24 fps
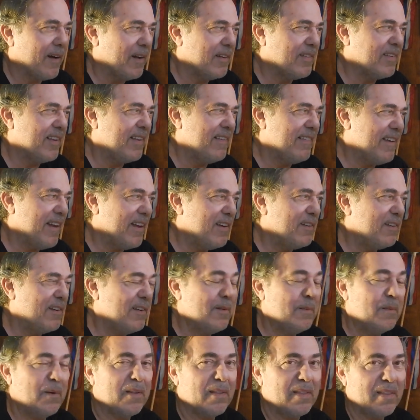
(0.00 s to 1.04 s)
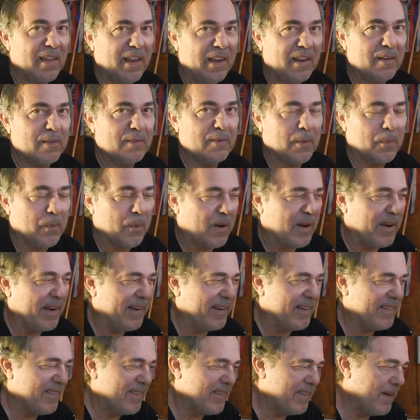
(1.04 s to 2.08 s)
causing tension with Native
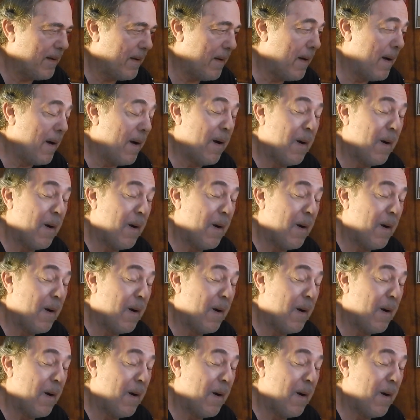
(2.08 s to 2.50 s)
Hawaiians.